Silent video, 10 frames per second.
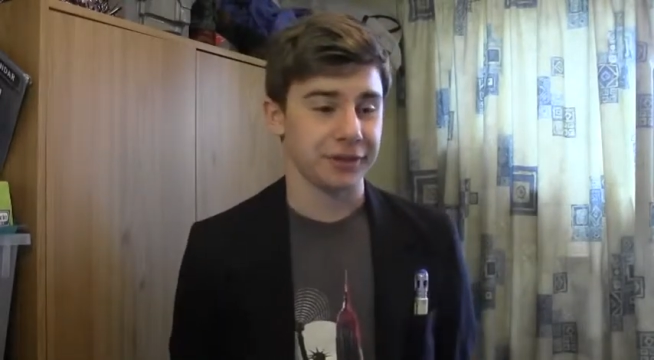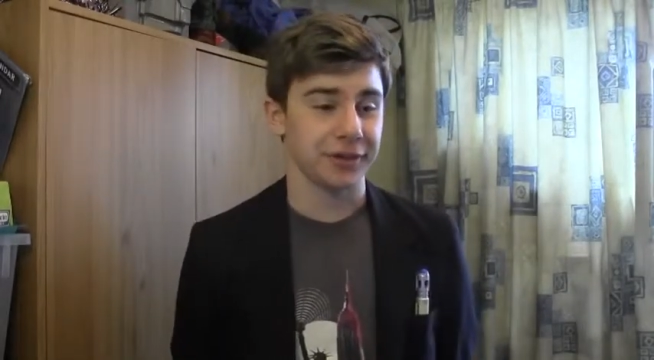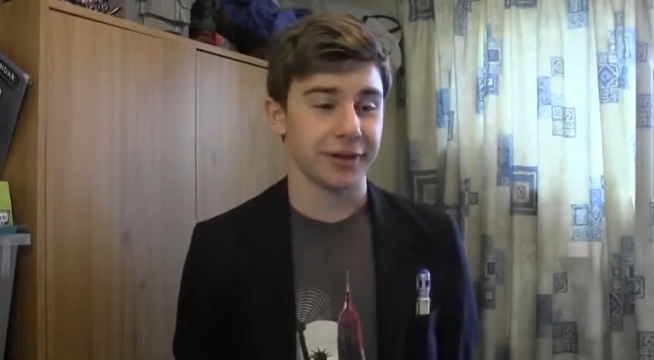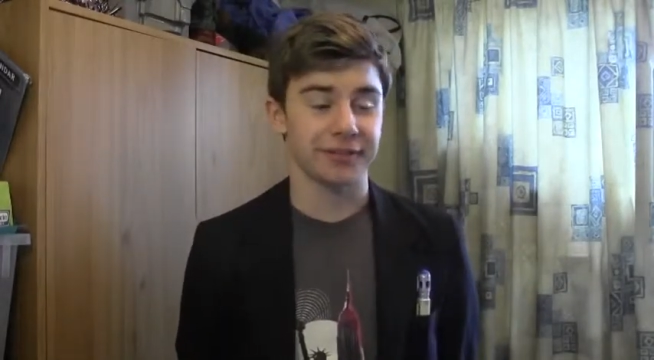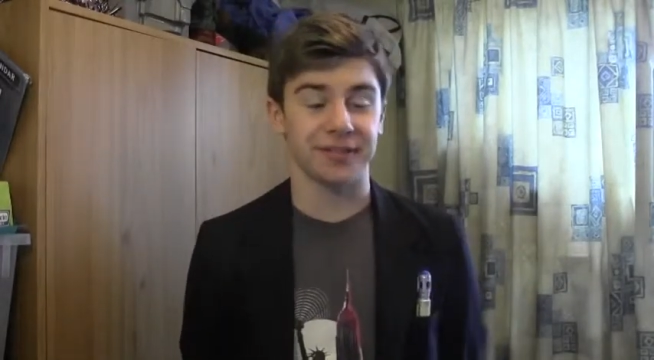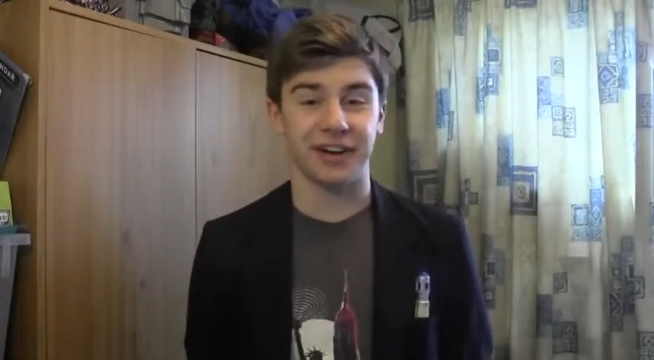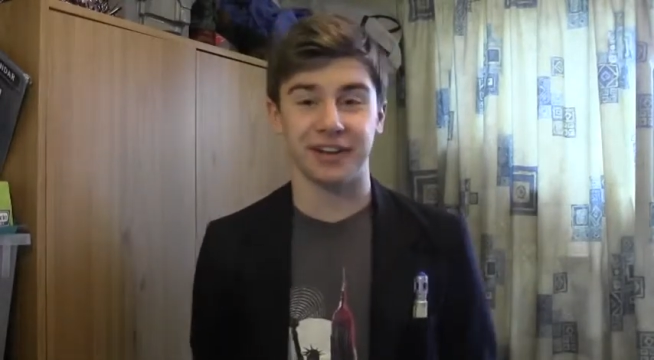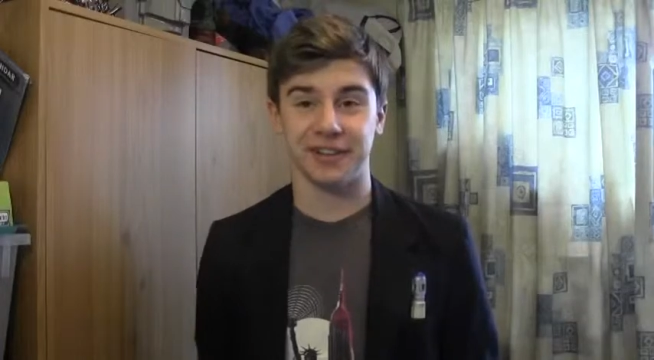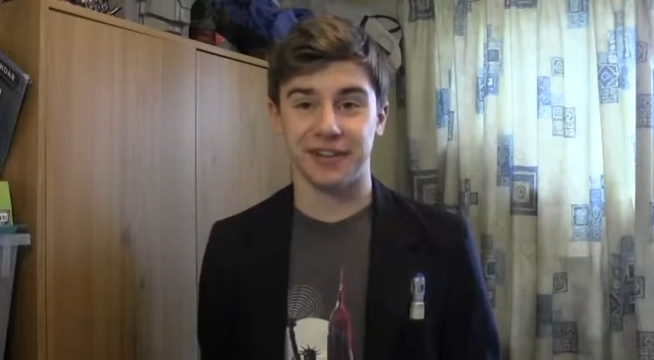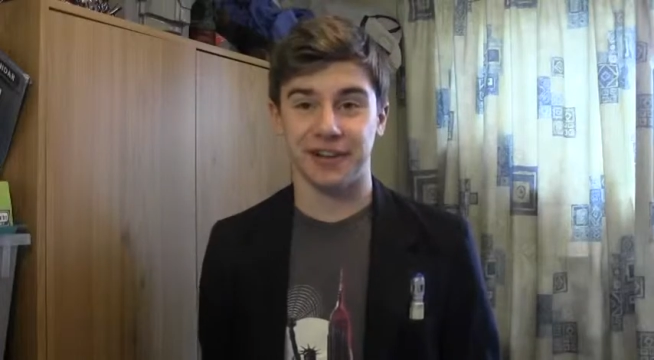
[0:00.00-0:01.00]
do have the very
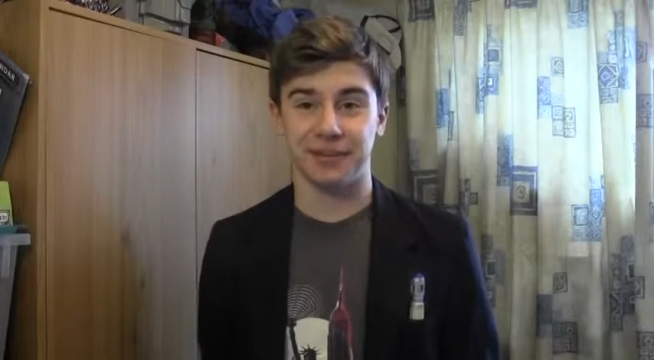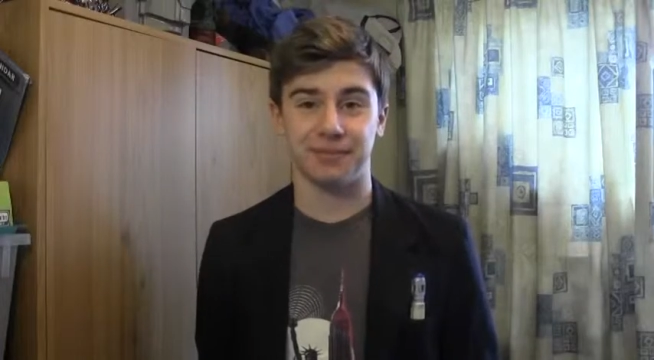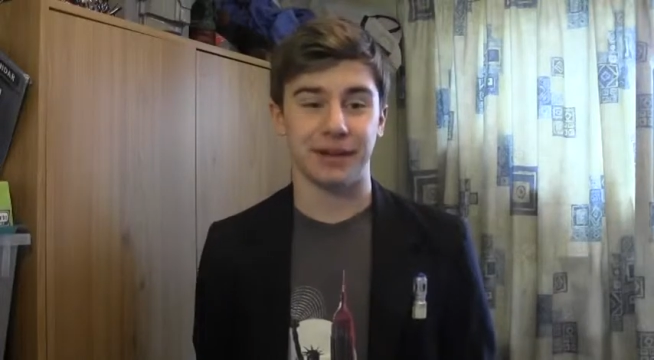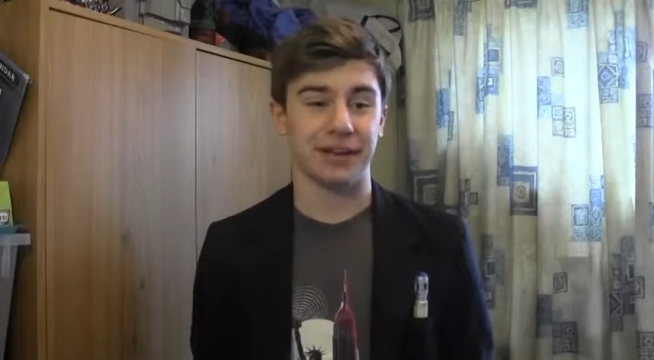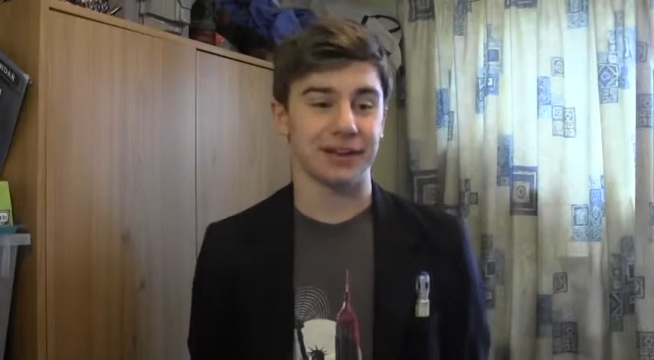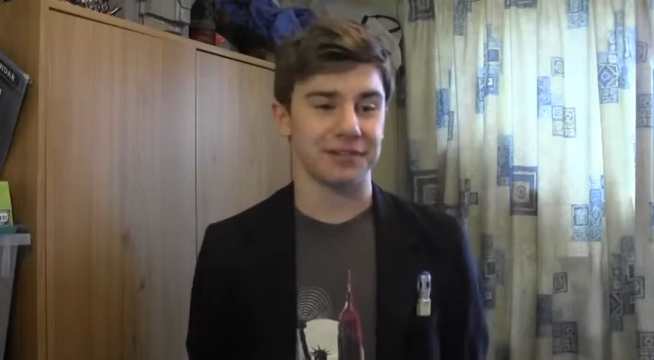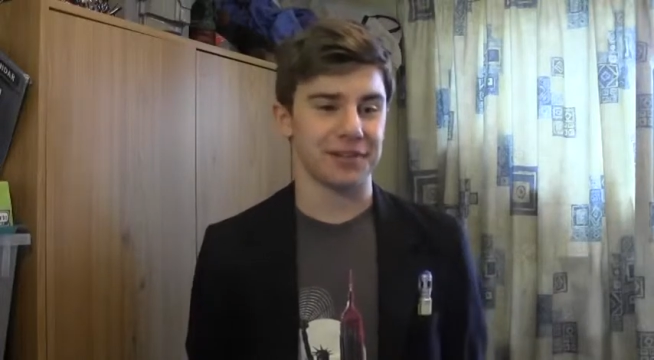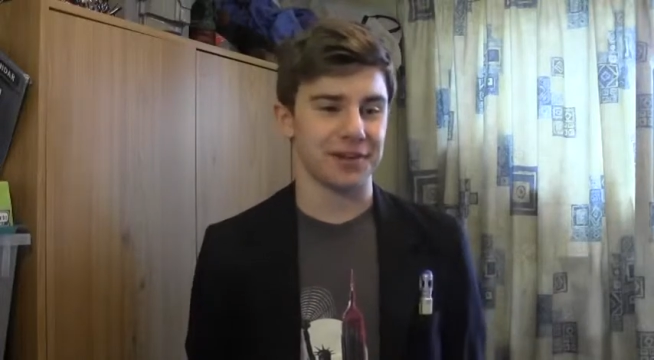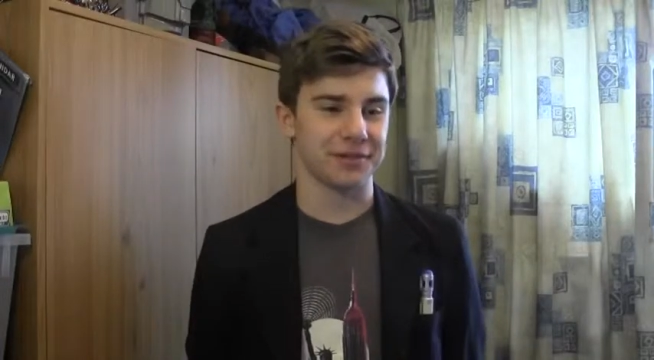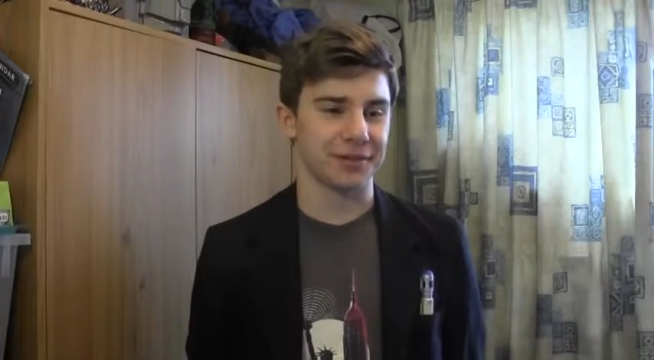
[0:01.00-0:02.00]
entertaining Benny Hill
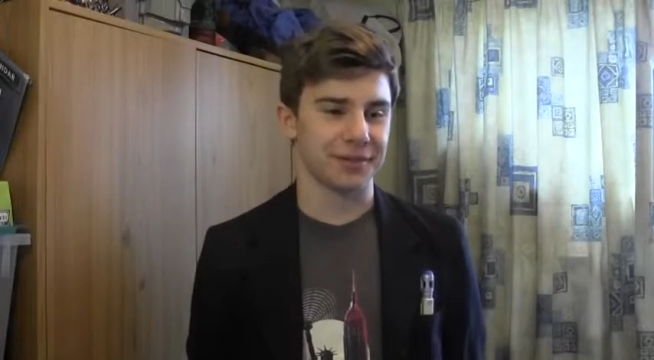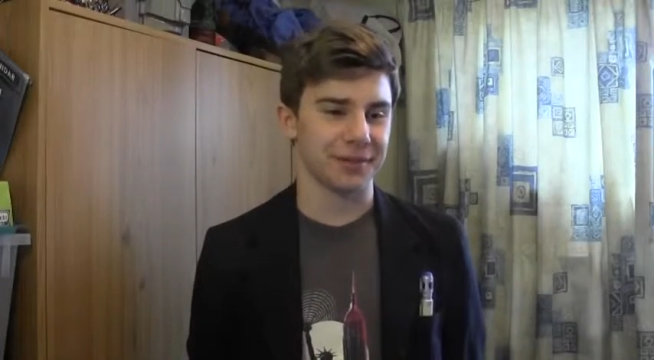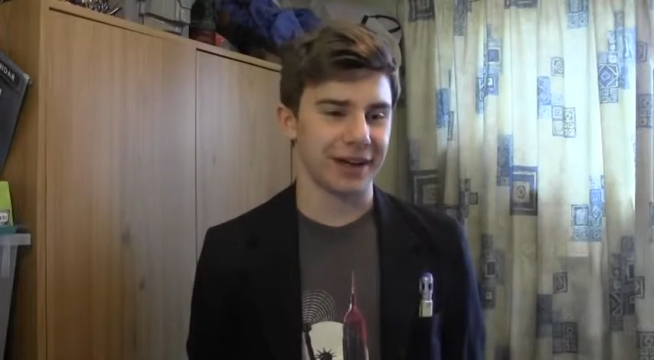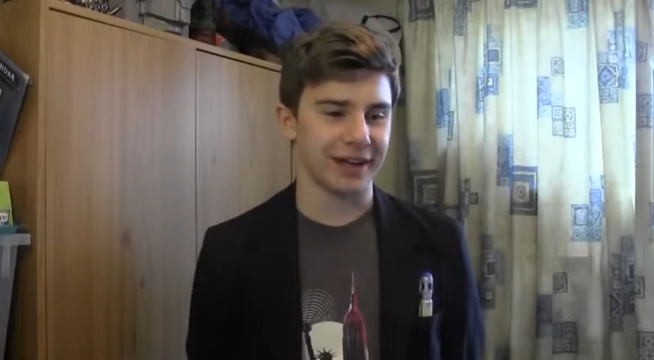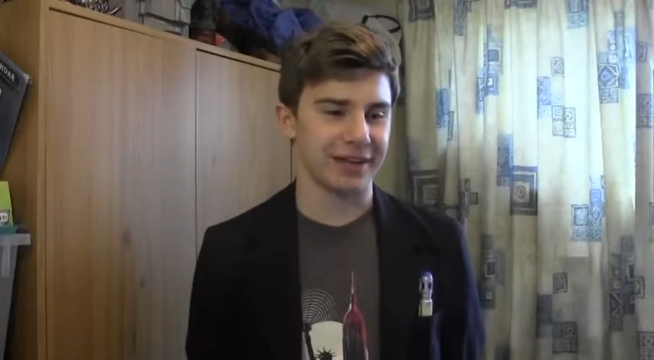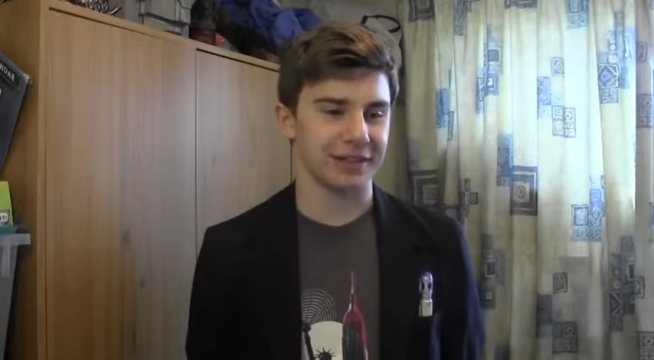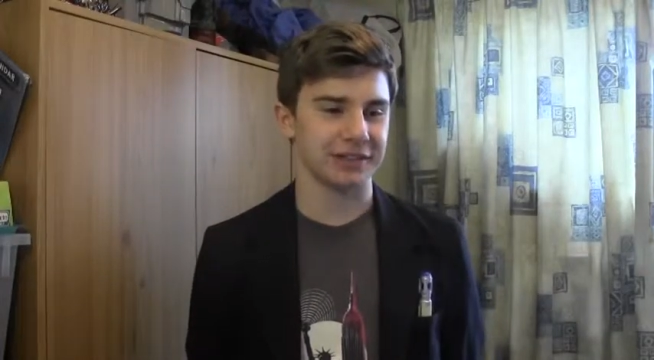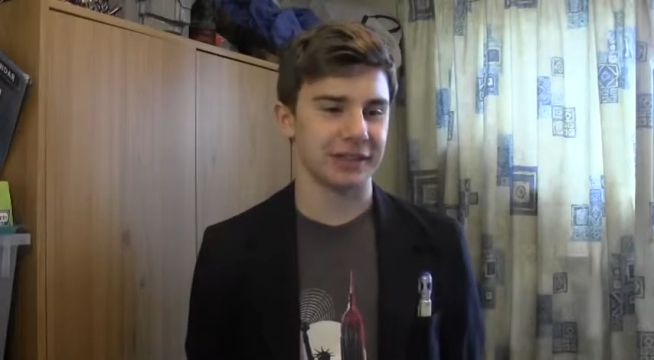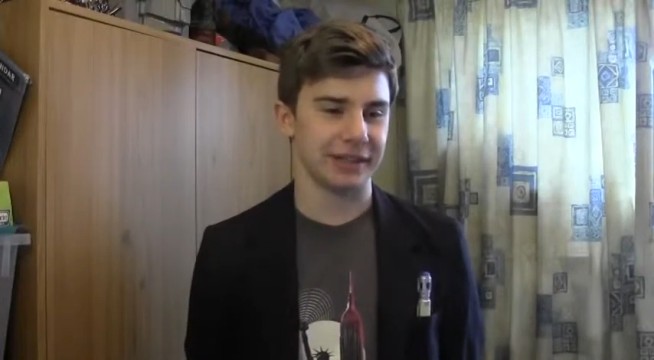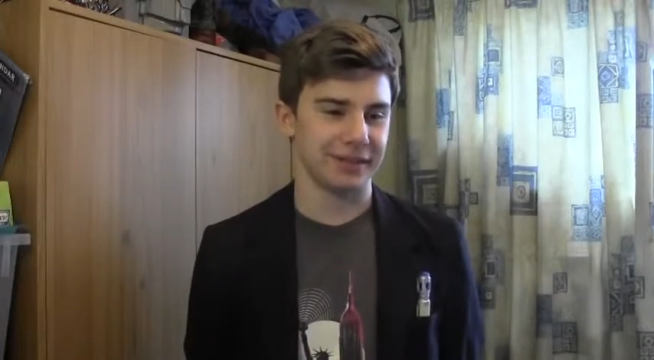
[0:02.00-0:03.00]
sequence where
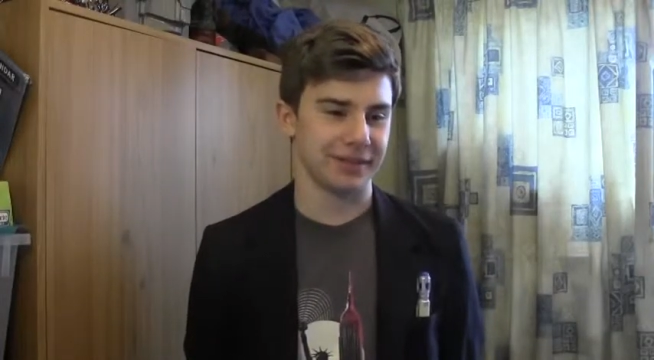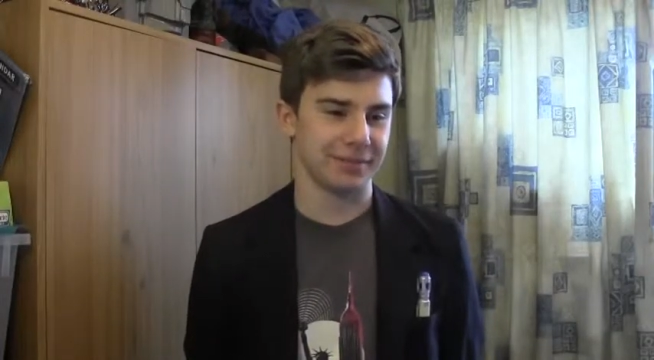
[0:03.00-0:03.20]
literally